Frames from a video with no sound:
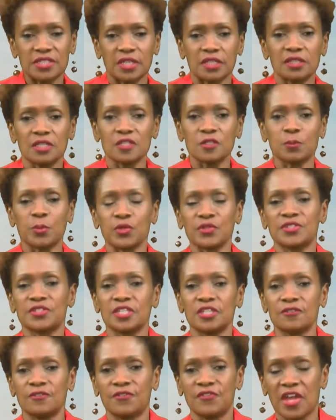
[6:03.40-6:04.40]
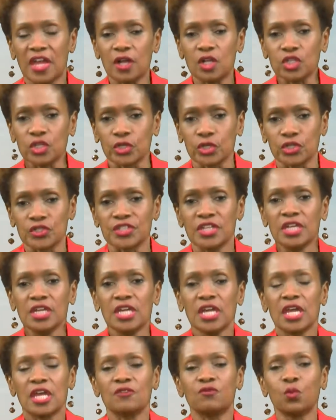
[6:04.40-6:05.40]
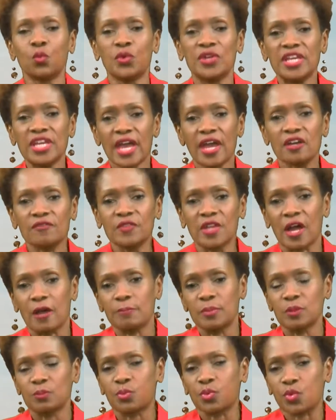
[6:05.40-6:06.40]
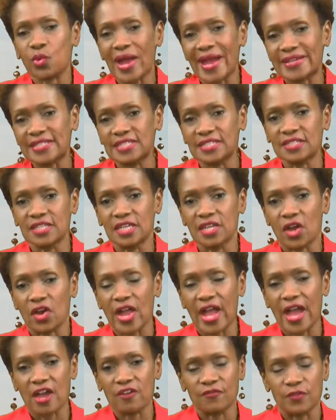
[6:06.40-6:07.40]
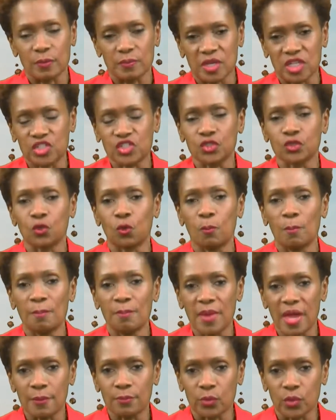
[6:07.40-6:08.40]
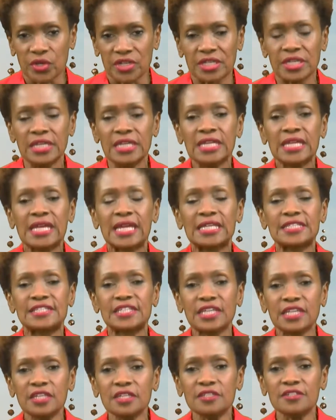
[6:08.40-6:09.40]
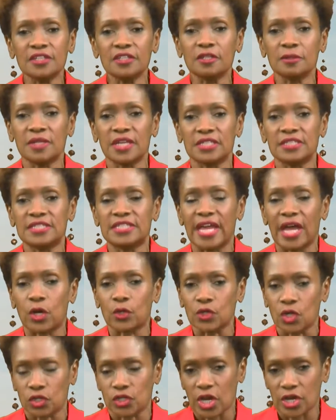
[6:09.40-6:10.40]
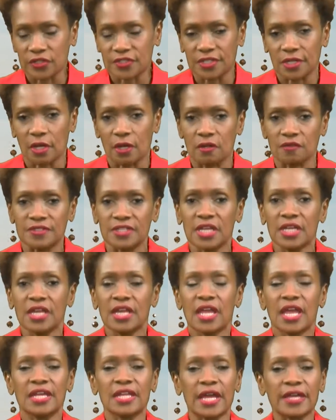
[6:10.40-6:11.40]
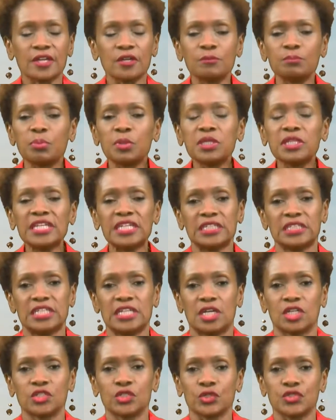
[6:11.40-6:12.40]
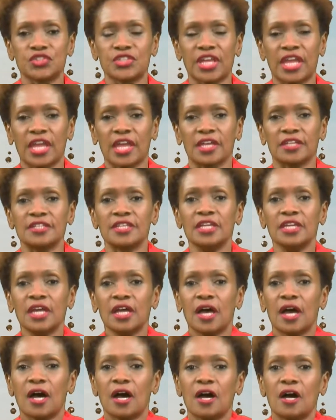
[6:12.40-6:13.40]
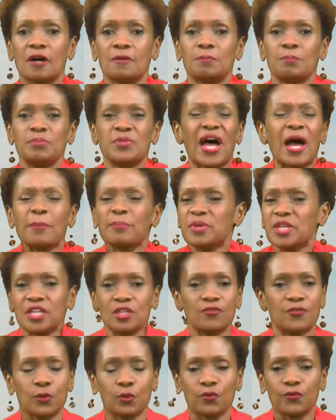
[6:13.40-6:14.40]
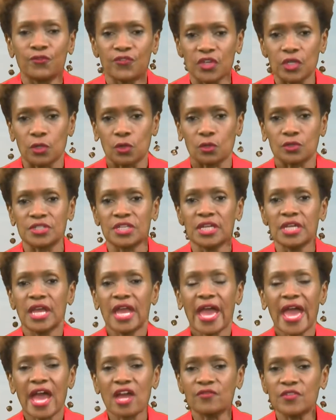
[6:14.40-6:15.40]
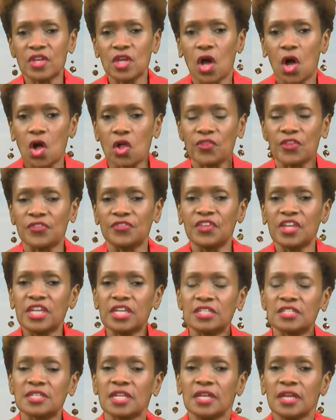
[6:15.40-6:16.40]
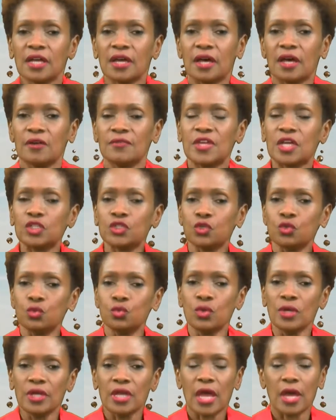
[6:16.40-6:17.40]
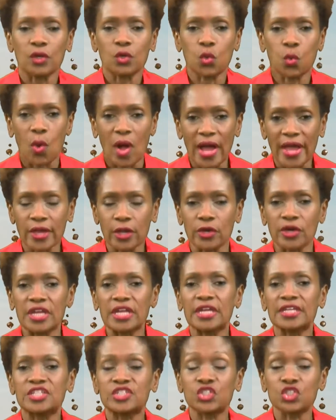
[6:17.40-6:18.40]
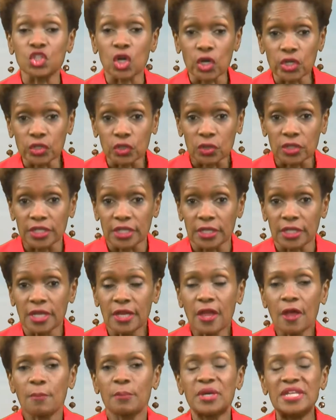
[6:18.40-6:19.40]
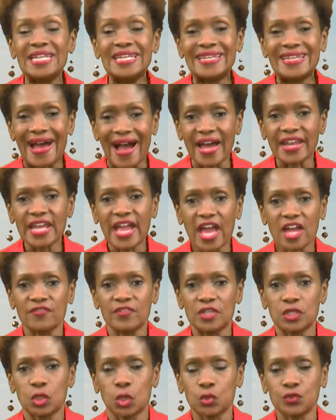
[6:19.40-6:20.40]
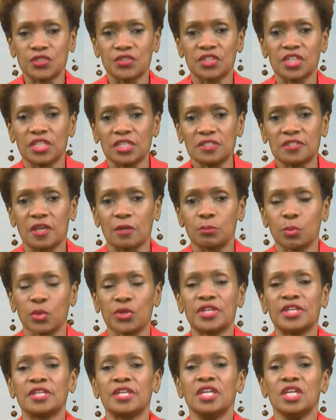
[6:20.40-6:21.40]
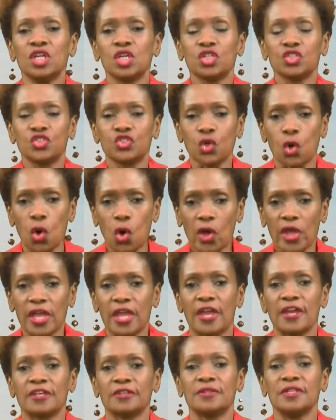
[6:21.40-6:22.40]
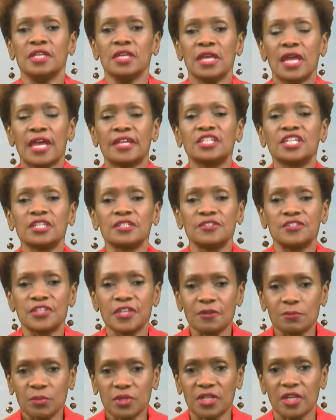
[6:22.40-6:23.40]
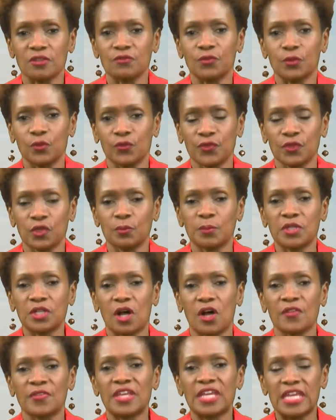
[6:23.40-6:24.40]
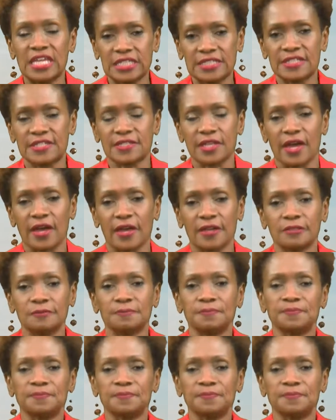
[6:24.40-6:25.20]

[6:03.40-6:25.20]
and these perceived failures, if we have not been practicing our affirmational memory, it's easy to get down on ourselves. And I completely understand not being fulfilled, having all the things that you acquire externally, but not having those things that bring joy and contentment and fulfillment on the inside.